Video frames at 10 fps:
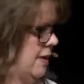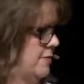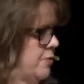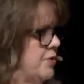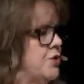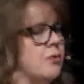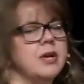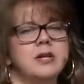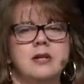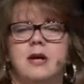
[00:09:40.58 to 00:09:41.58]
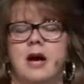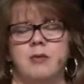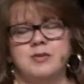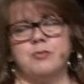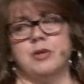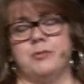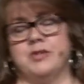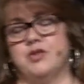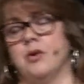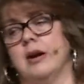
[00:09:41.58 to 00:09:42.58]
was restoring, I wasn't really
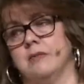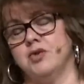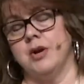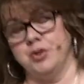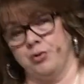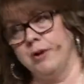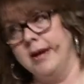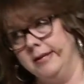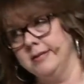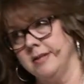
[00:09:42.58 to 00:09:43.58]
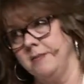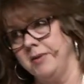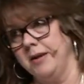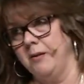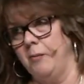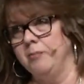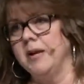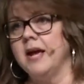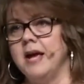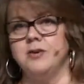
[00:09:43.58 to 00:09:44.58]
restoring, I was trying to create something, but I had to